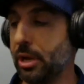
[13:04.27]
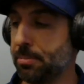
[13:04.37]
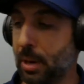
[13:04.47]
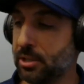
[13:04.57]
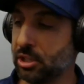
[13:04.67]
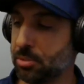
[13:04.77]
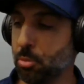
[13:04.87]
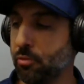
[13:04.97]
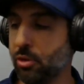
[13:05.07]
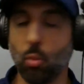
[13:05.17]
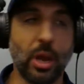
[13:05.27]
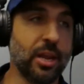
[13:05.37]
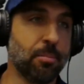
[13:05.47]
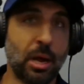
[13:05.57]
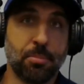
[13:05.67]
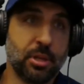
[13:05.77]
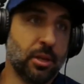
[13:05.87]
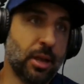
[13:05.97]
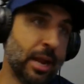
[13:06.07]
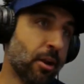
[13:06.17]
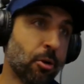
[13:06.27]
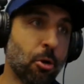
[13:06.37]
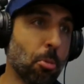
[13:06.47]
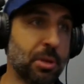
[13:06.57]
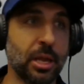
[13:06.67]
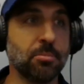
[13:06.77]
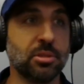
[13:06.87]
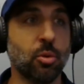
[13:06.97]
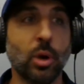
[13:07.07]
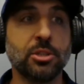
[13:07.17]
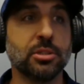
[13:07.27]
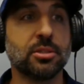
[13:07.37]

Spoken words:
by just moving the weight by up to 800 RPMs in the wedges.